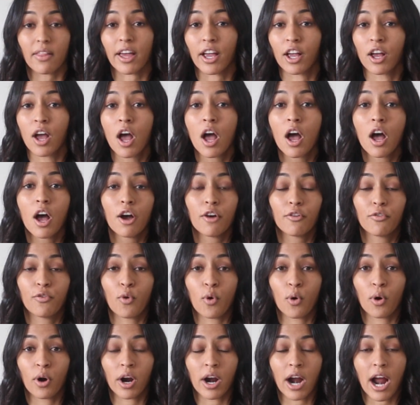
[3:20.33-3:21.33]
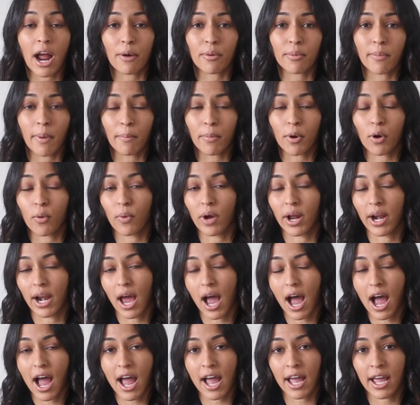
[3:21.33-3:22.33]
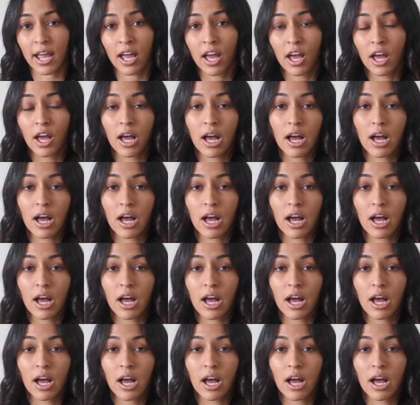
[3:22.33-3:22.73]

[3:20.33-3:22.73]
Like for, I remember when I